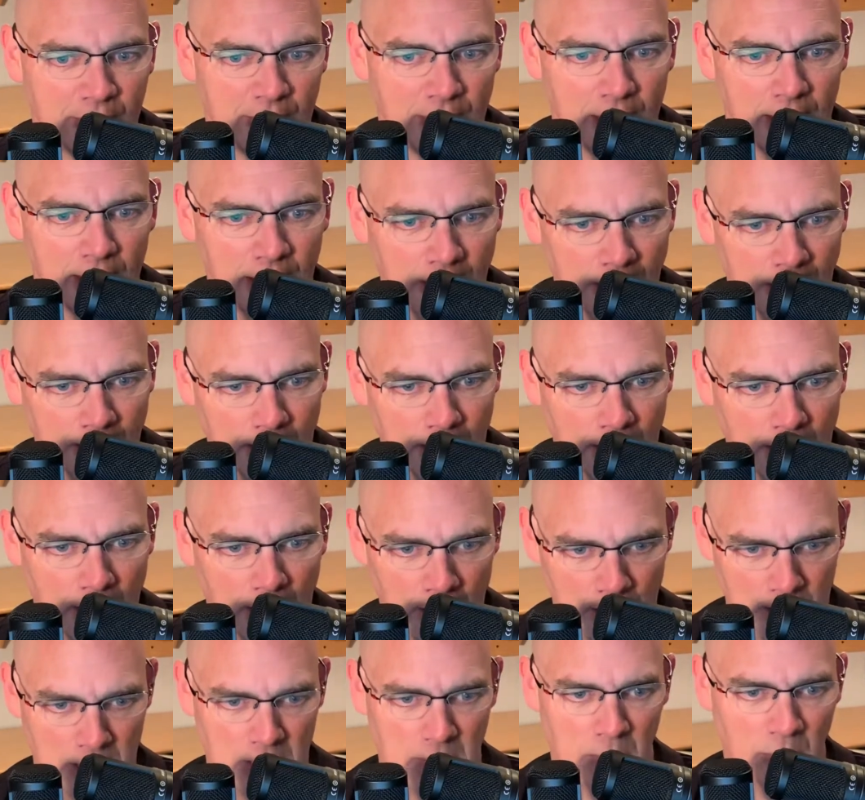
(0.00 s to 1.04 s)
guy.
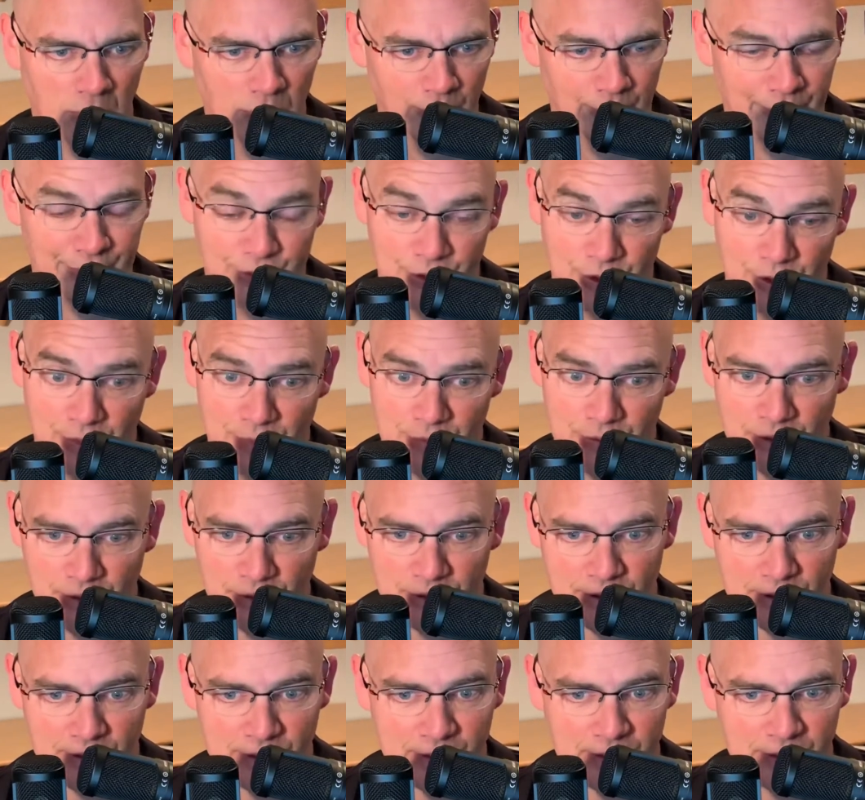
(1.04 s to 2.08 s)
But Trump
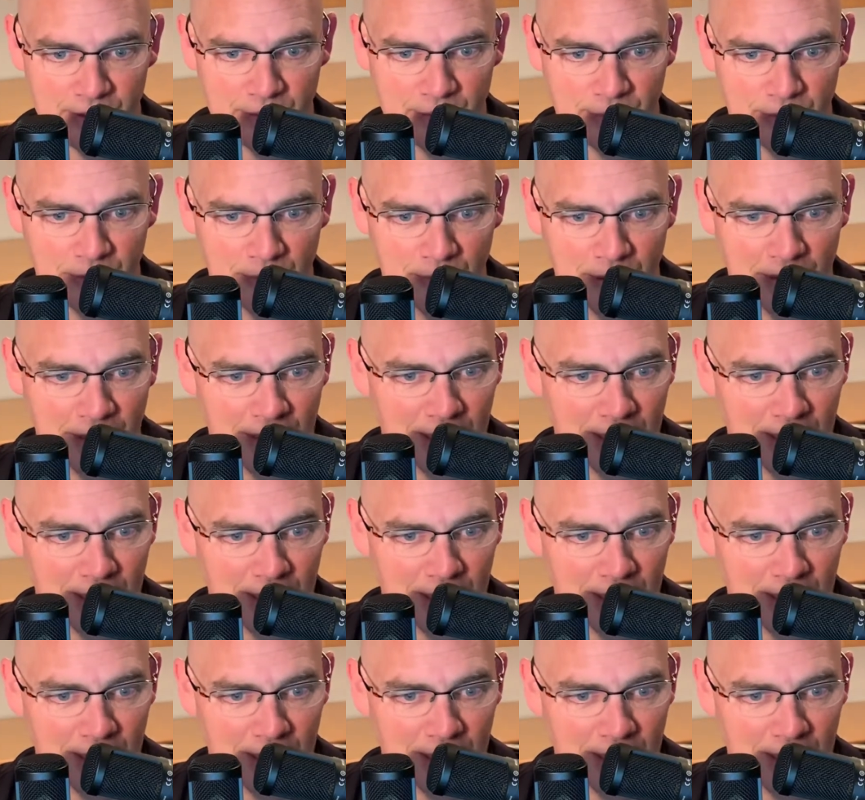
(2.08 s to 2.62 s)
certainly seems to be